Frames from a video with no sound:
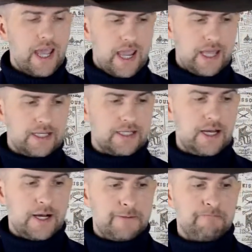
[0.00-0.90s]
And
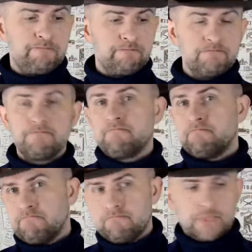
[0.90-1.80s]

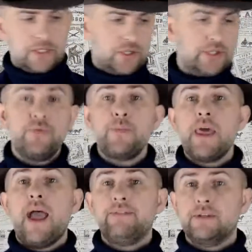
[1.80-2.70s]
just
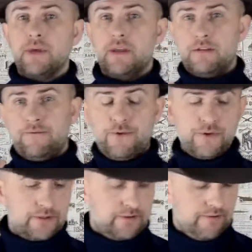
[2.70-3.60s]
repeat after me. The
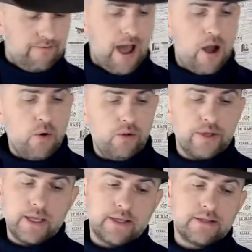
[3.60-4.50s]
first vowel
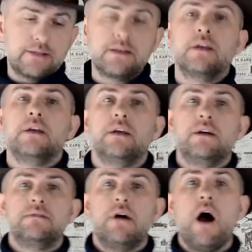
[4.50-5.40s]
is
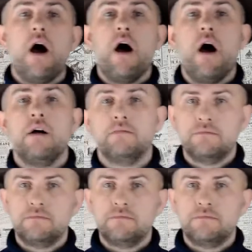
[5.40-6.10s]
ah.